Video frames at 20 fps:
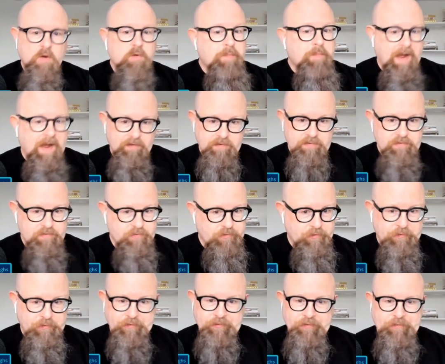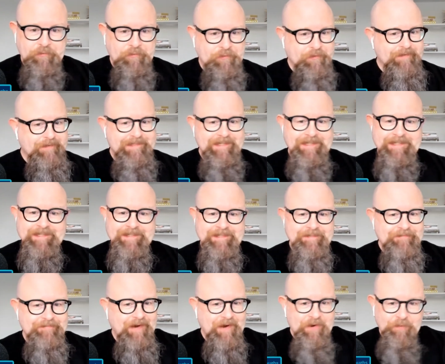a load balancer or
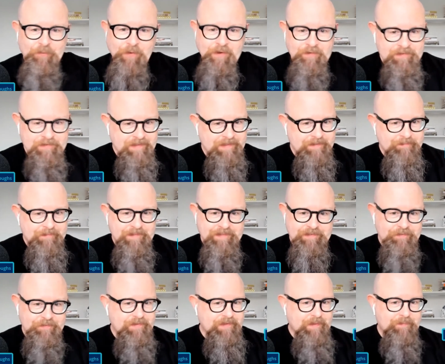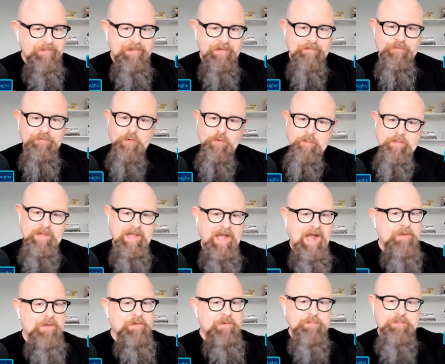needed the firewall team to do something for
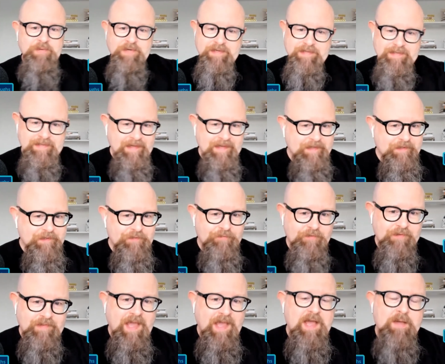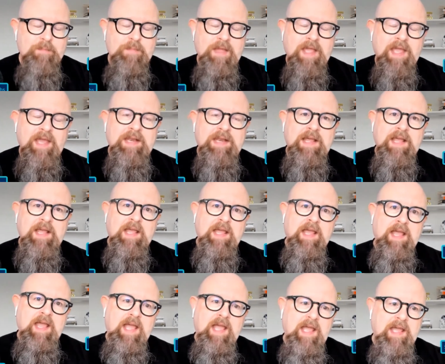me, I would put in tickets for them.
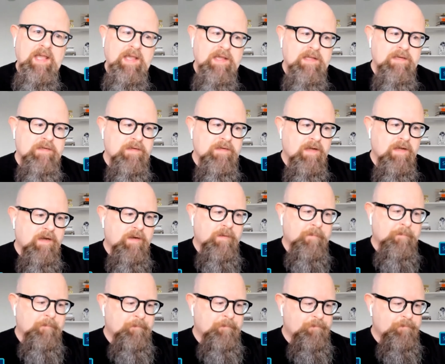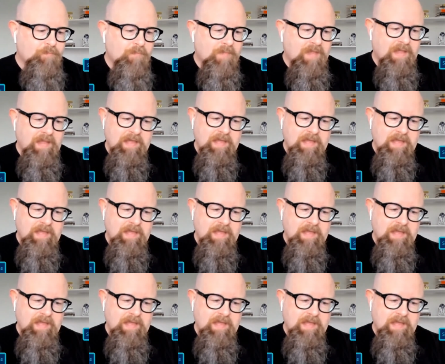And